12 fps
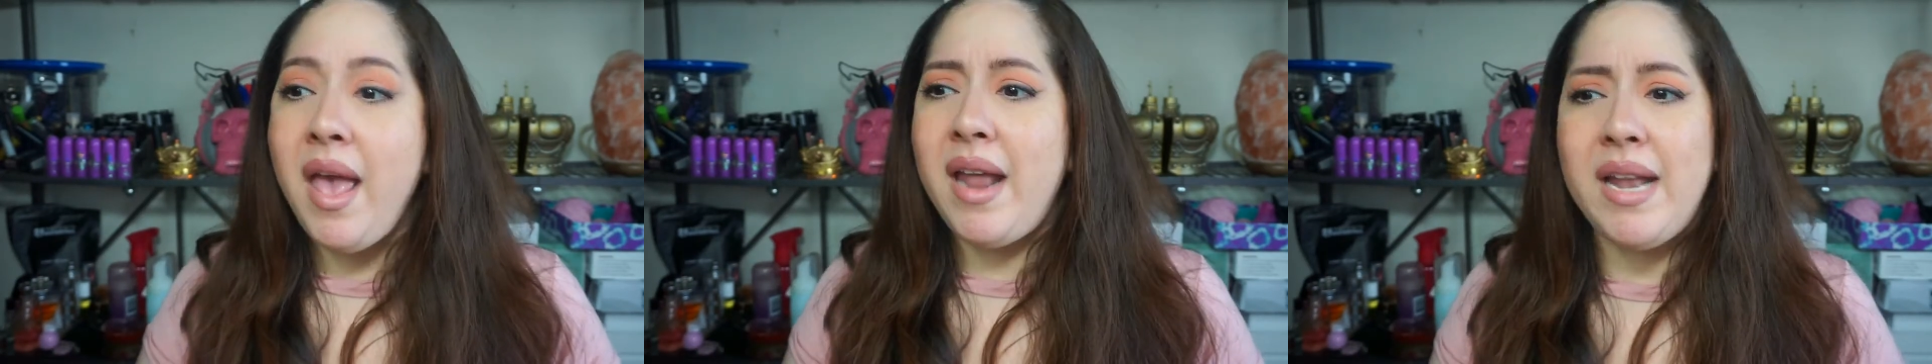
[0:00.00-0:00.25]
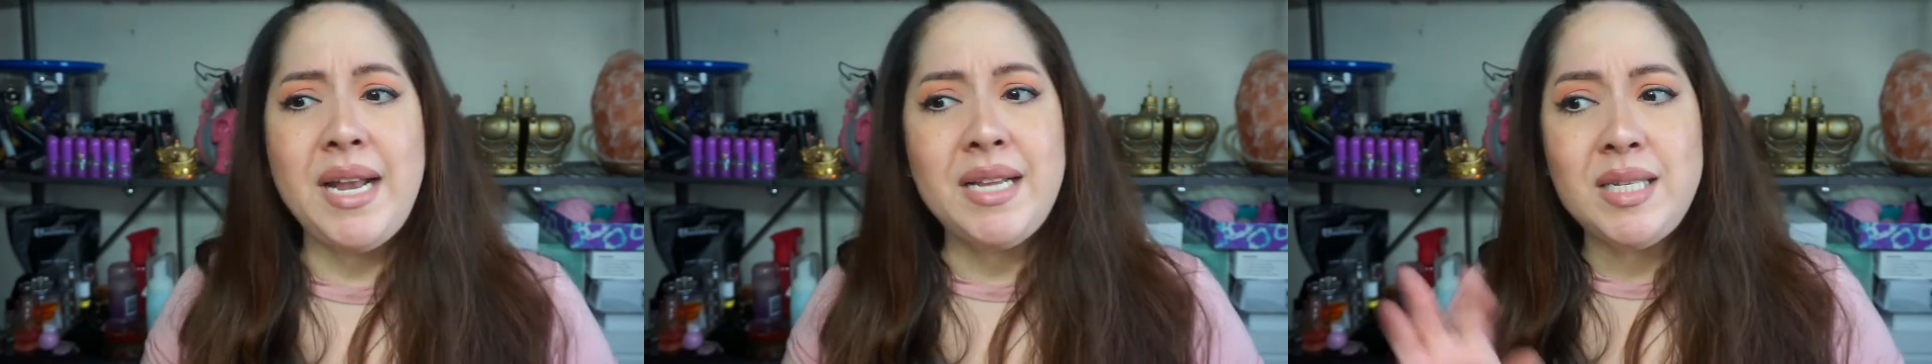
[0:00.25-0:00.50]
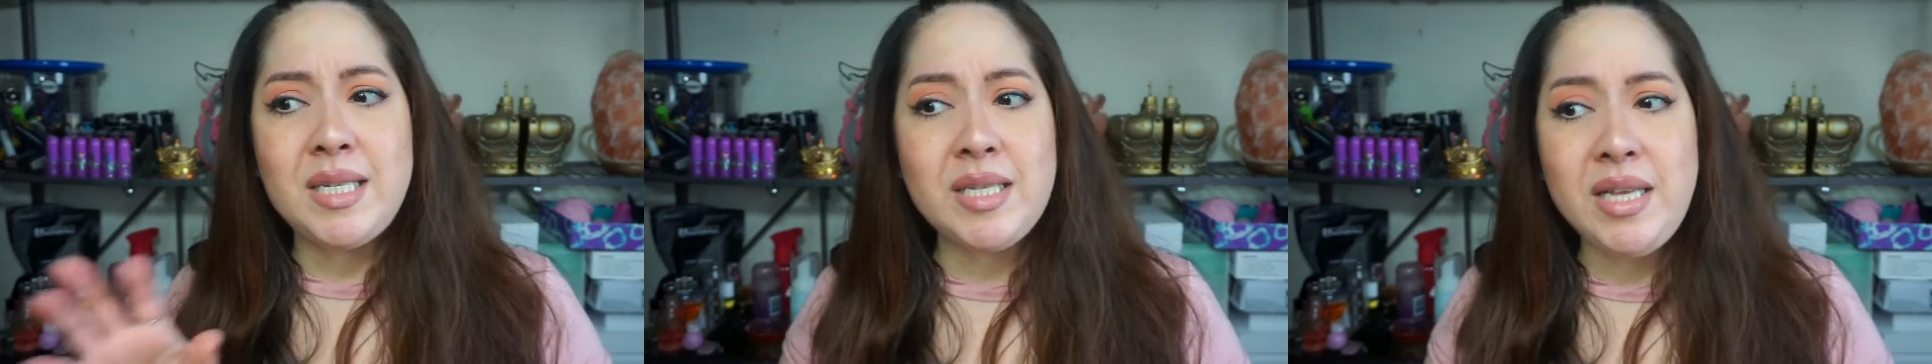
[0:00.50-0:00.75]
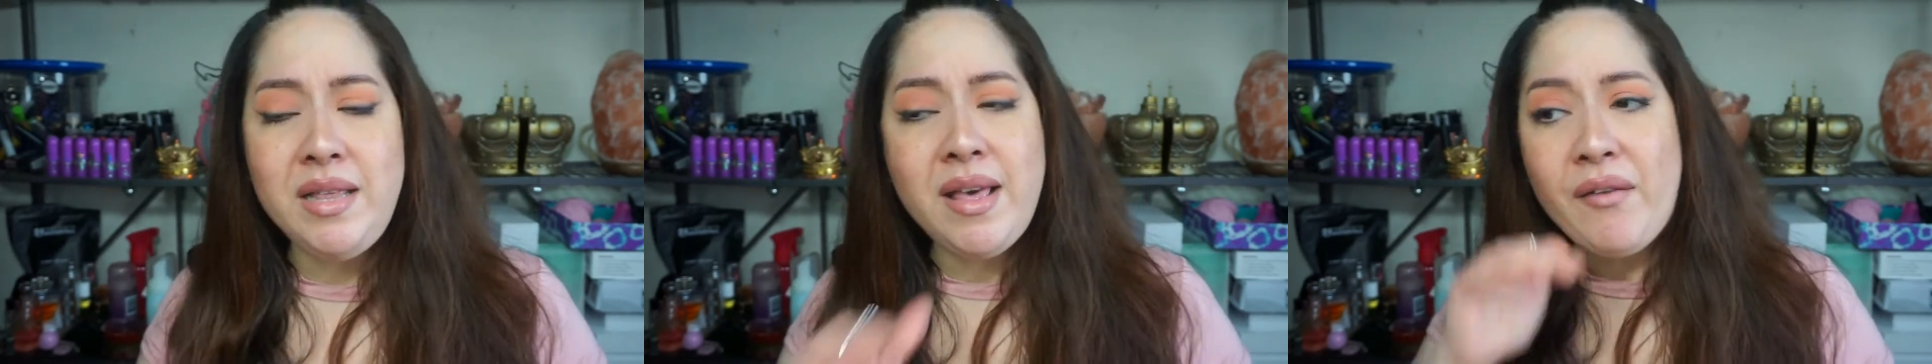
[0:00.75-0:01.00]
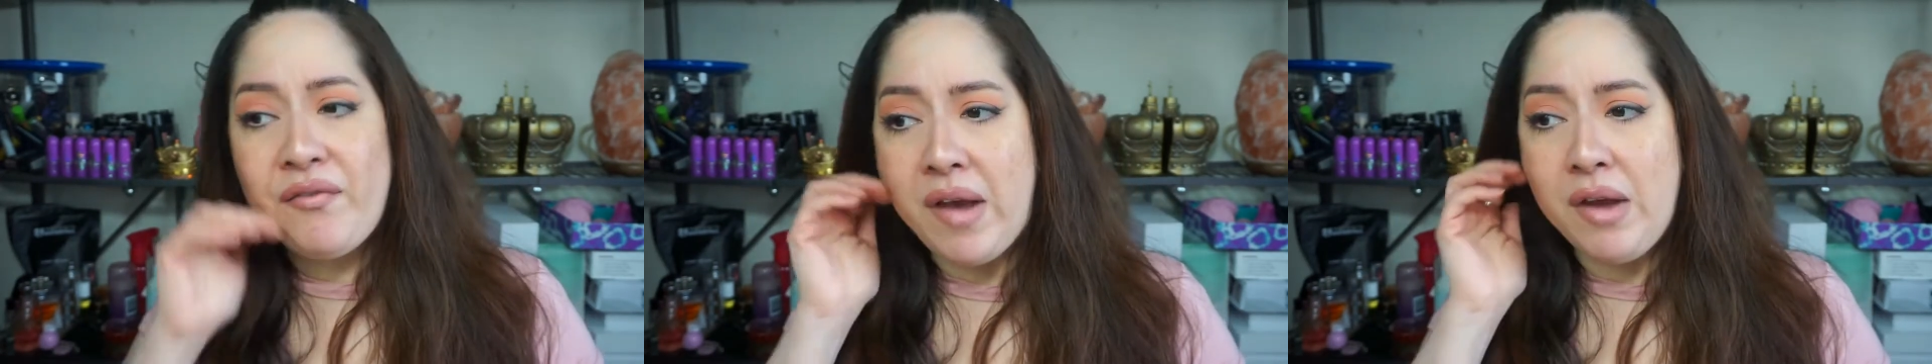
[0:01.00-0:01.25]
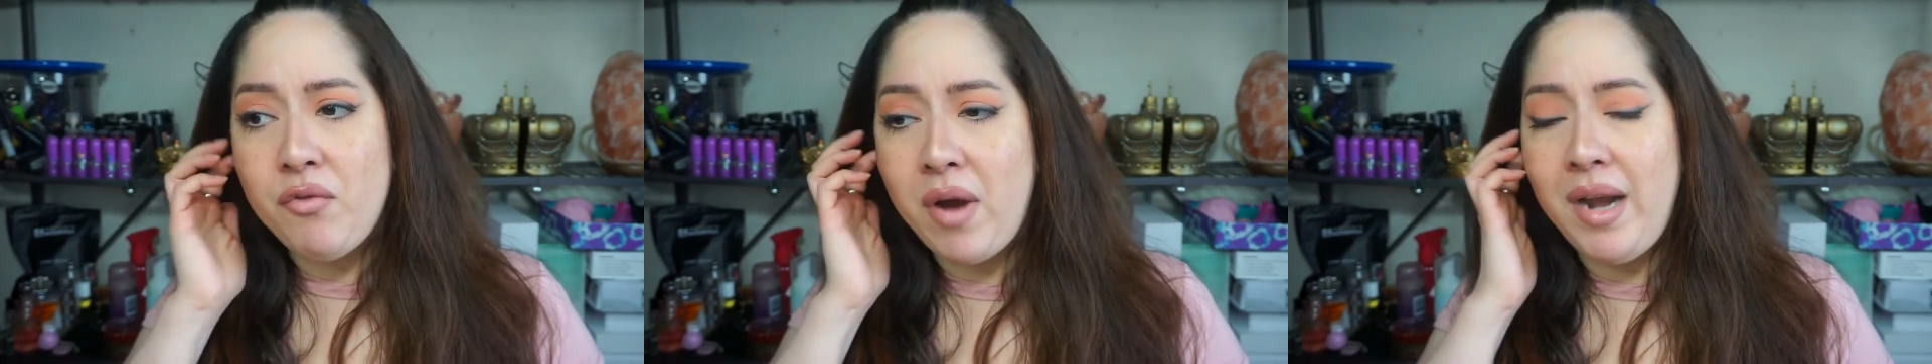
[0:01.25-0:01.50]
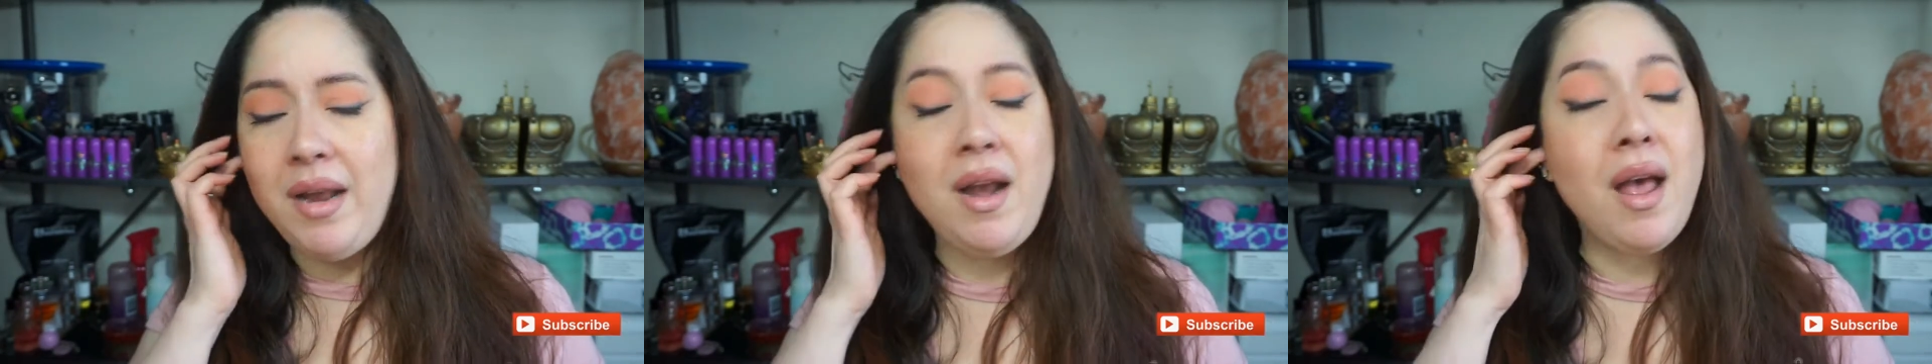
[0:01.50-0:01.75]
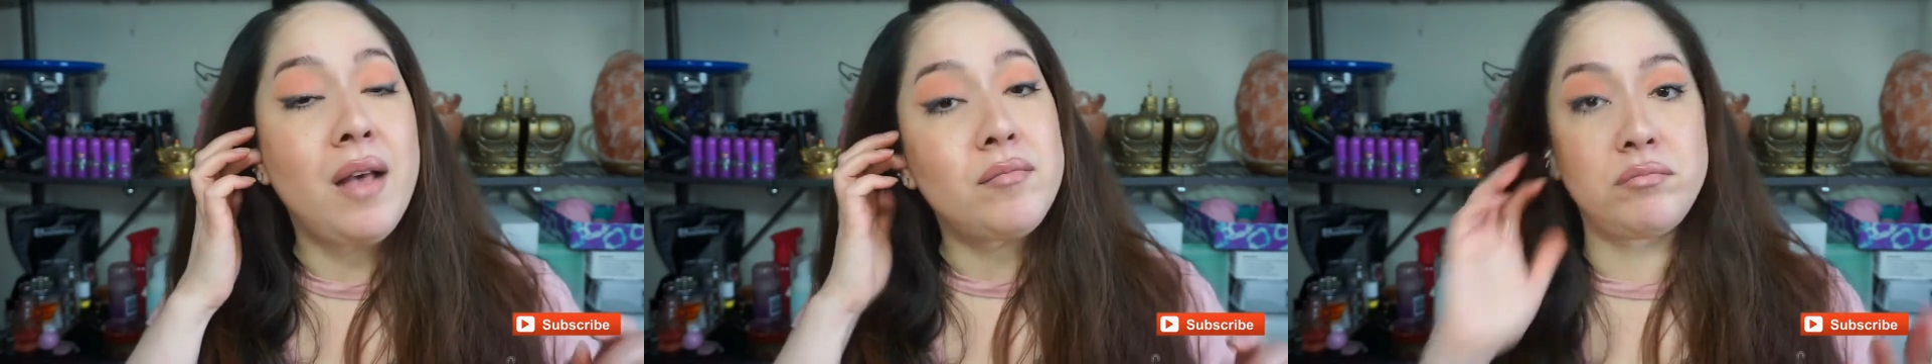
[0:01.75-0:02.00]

and I didn't see that fine writing.